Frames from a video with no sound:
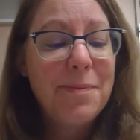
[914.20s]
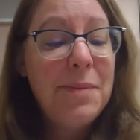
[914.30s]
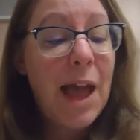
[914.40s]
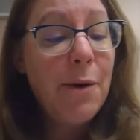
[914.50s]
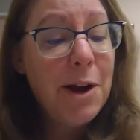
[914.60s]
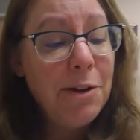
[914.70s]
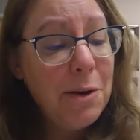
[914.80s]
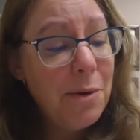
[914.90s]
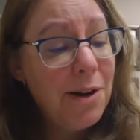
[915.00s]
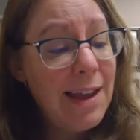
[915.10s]
Now here
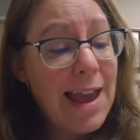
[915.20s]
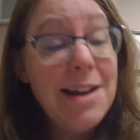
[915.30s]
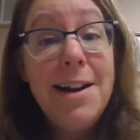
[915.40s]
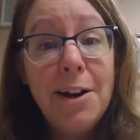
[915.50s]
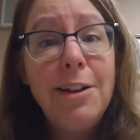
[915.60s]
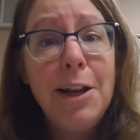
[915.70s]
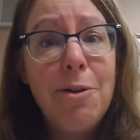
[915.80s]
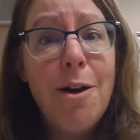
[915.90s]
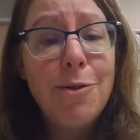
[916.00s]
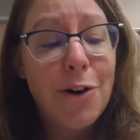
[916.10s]
they were again, nearly
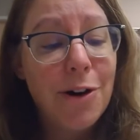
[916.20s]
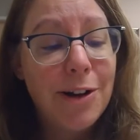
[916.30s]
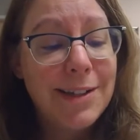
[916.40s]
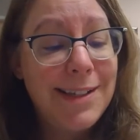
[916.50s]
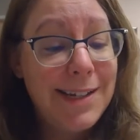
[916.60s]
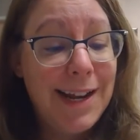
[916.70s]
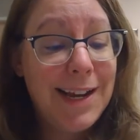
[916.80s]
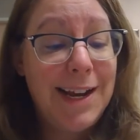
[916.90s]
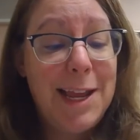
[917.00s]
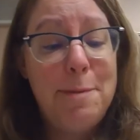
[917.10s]
grown girls,
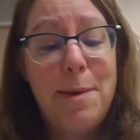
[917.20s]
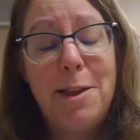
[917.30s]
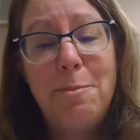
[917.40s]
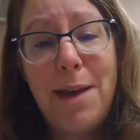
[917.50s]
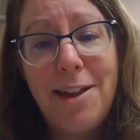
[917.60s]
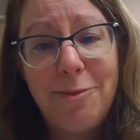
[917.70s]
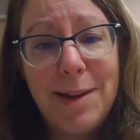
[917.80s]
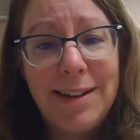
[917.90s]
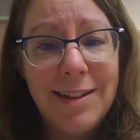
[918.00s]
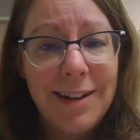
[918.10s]
sitting in a heap on the
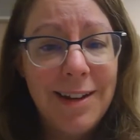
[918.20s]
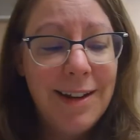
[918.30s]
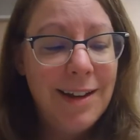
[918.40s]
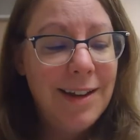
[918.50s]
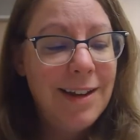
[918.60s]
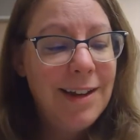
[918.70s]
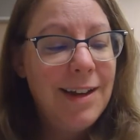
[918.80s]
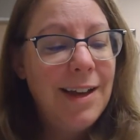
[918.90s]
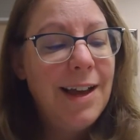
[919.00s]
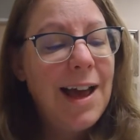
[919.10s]
pavement.
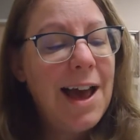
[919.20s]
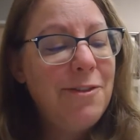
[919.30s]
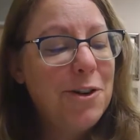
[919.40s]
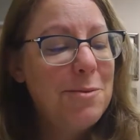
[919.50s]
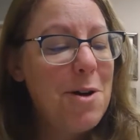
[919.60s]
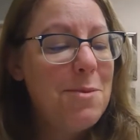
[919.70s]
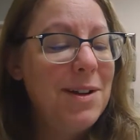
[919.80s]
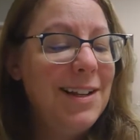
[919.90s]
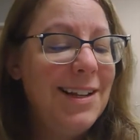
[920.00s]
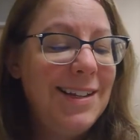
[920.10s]
After a
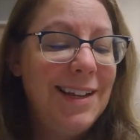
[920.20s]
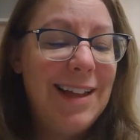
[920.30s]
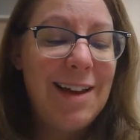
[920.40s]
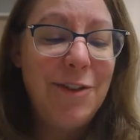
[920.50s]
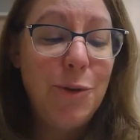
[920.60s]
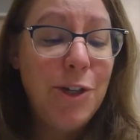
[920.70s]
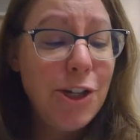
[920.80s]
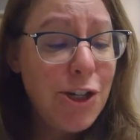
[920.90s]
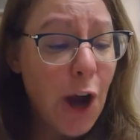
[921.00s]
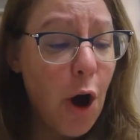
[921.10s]
moment, Lizzie laughed too.
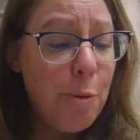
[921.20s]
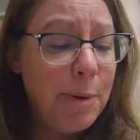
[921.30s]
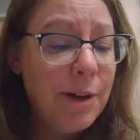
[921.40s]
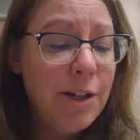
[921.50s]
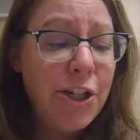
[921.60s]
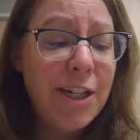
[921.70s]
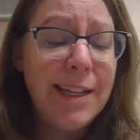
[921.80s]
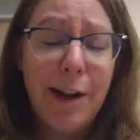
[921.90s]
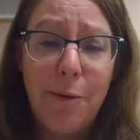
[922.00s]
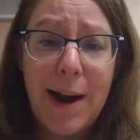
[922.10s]
"You dope!" she
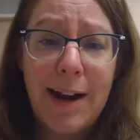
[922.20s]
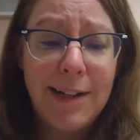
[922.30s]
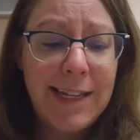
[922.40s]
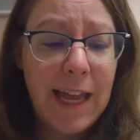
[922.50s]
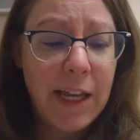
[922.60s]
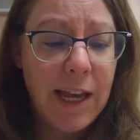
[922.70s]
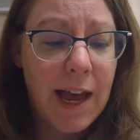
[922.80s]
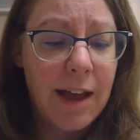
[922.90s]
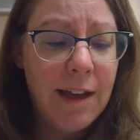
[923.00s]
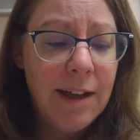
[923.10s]
said. "All right, I'll tell
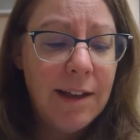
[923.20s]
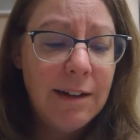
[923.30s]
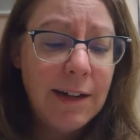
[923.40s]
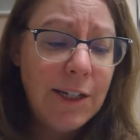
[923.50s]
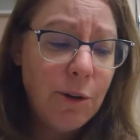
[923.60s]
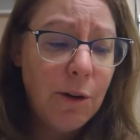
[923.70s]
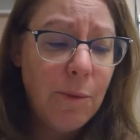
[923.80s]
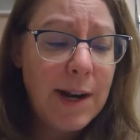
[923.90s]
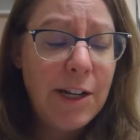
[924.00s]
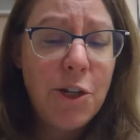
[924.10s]
ya. I sort of
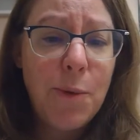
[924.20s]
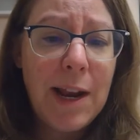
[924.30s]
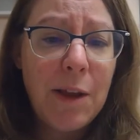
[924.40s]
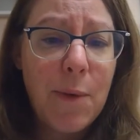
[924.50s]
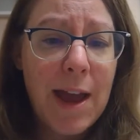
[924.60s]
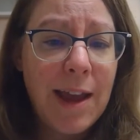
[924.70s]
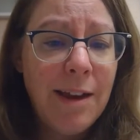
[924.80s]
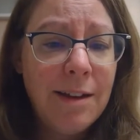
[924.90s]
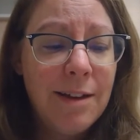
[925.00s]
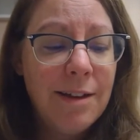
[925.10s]
wanted to
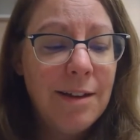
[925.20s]
anyway."